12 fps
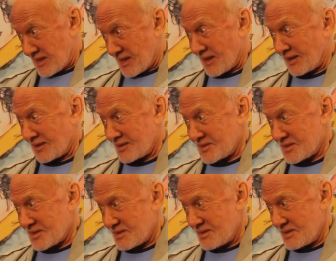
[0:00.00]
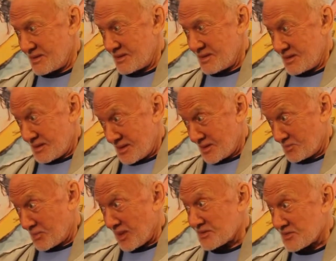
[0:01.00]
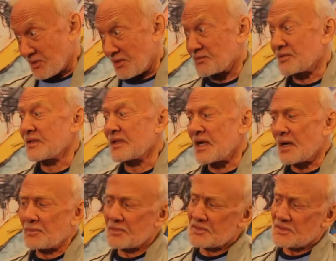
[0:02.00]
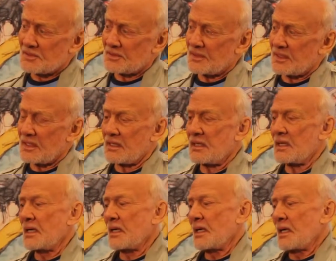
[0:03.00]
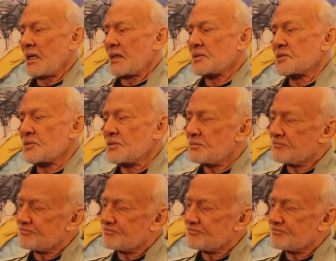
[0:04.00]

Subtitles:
Collins, and Buzz Aldrin the opportunity to